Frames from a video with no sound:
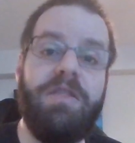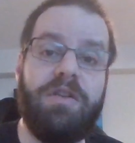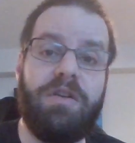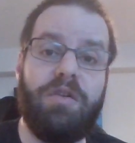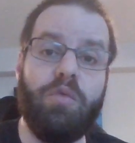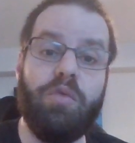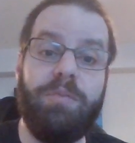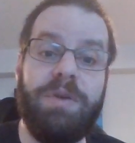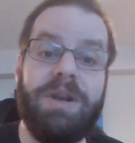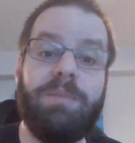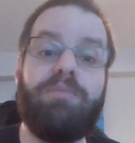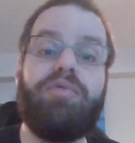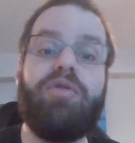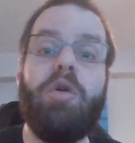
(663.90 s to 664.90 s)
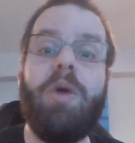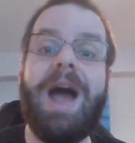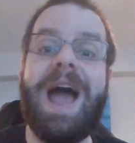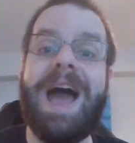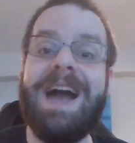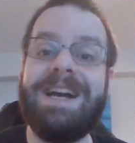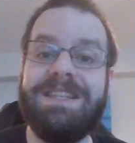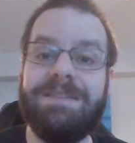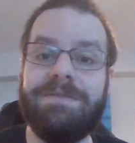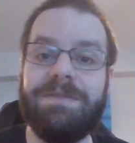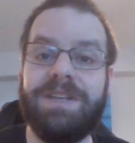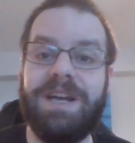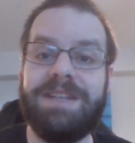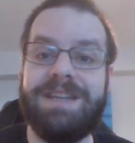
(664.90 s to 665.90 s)
other would be to
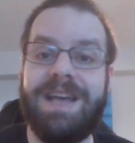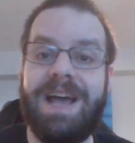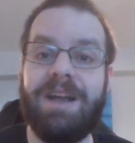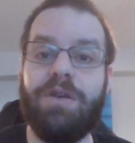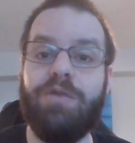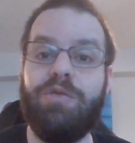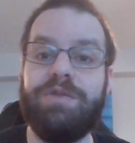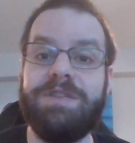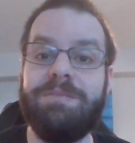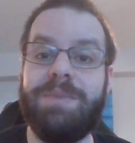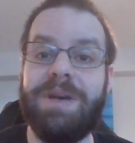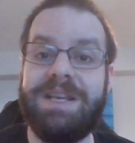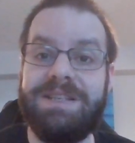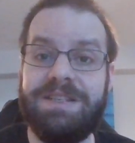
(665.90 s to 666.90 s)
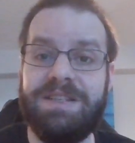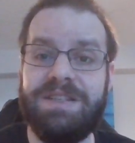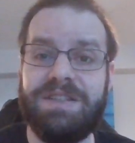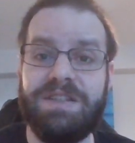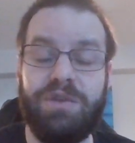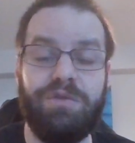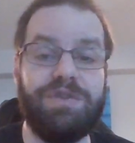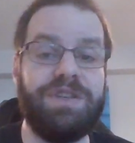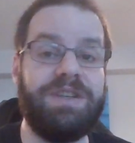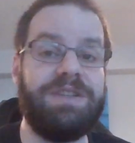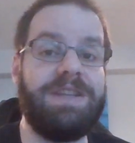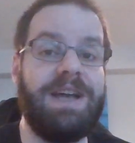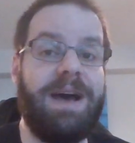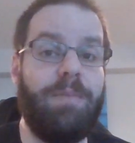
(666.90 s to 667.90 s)
proactively attack Houthi bases
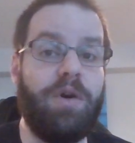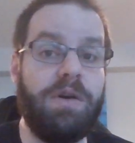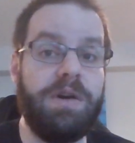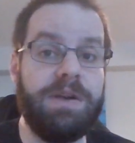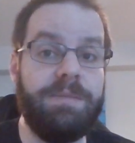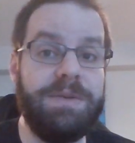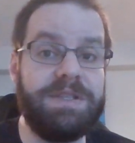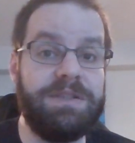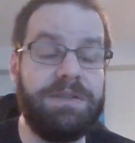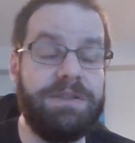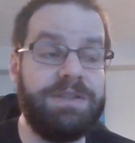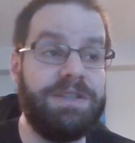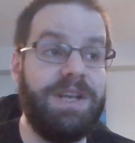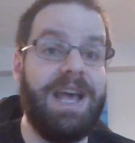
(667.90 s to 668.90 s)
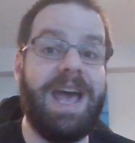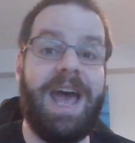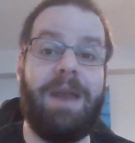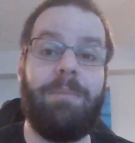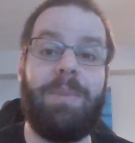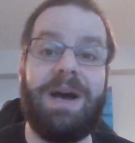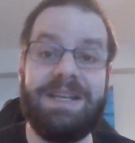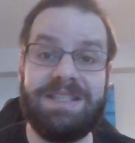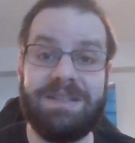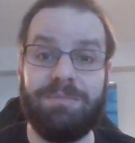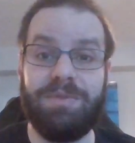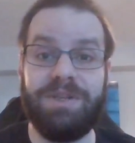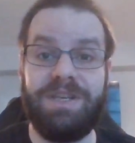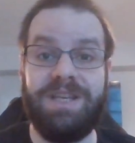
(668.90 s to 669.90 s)
using Tomahawk missiles and
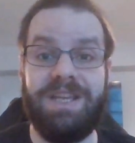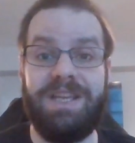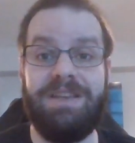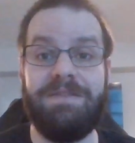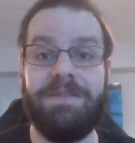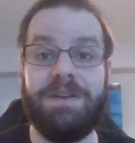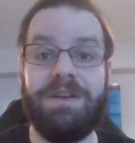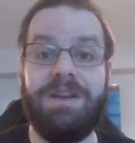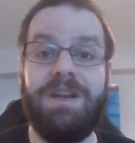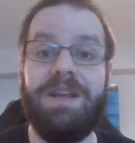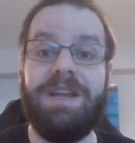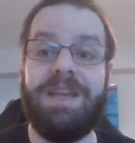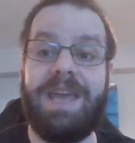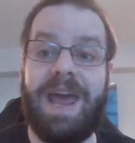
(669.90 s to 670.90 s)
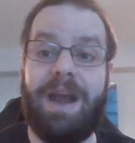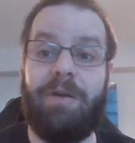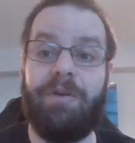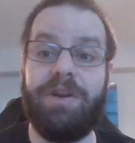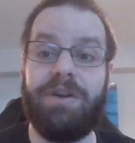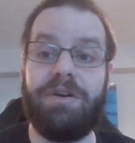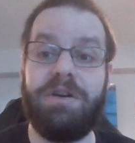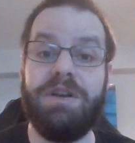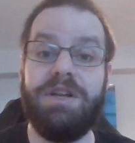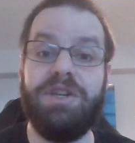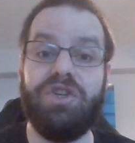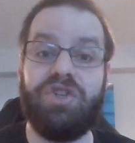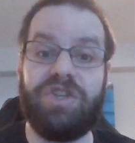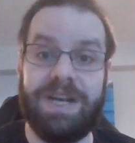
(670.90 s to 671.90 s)
possibly even carrier
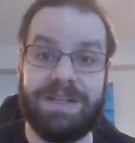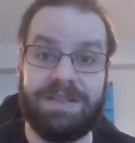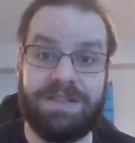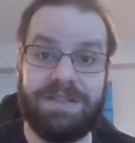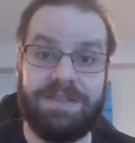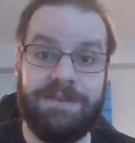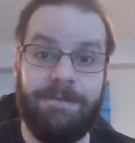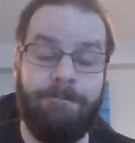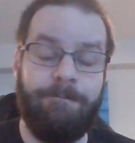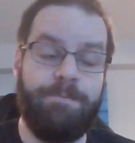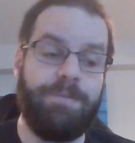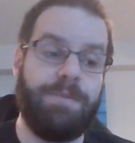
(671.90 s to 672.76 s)
jets.